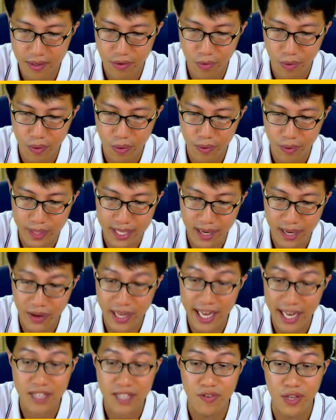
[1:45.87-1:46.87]
we take out
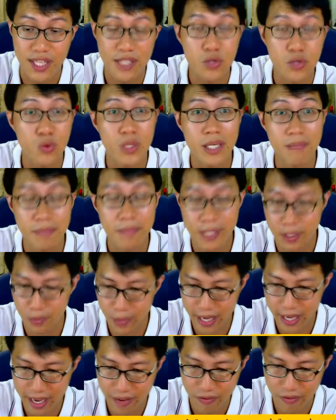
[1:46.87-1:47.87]
x for these two terms. We
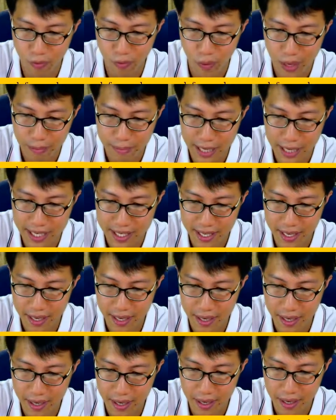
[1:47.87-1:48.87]
have 1 plus a,
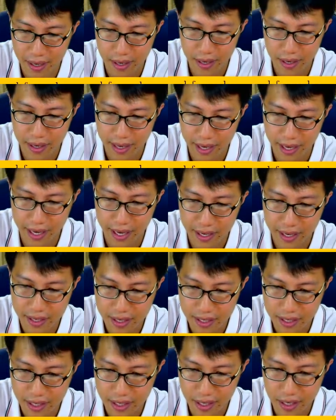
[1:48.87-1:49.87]

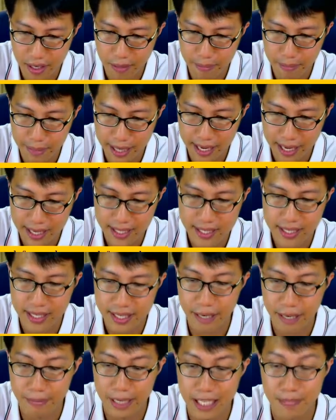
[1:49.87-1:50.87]
x plus a
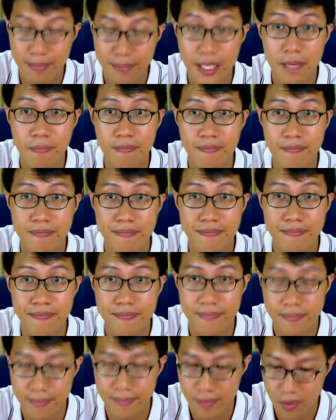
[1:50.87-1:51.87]
plus b,
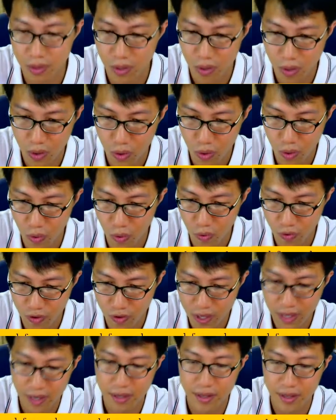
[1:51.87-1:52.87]

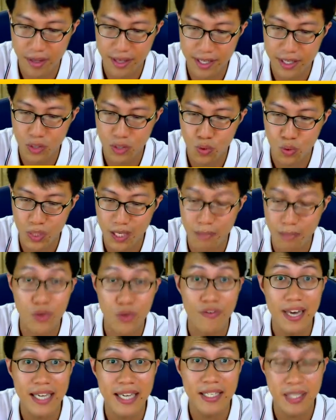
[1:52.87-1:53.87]
over these two terms with
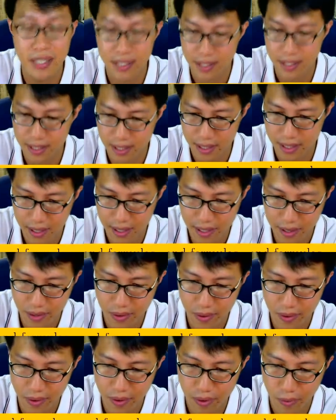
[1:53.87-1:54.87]
x's,
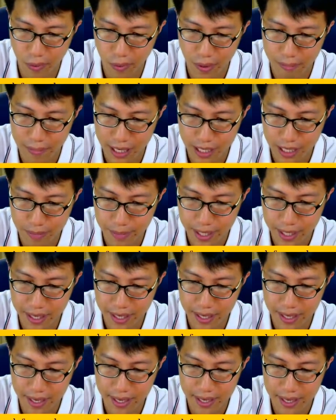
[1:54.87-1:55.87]
1 plus b,
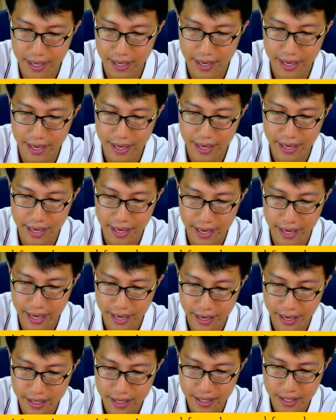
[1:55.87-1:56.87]

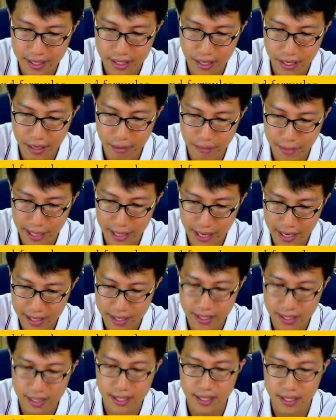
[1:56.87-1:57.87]
x
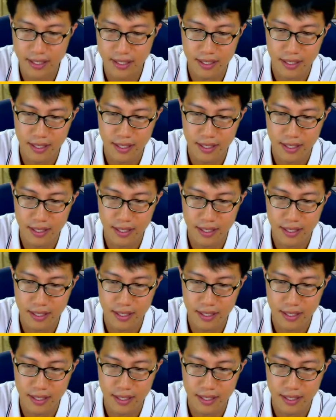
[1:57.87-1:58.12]
plus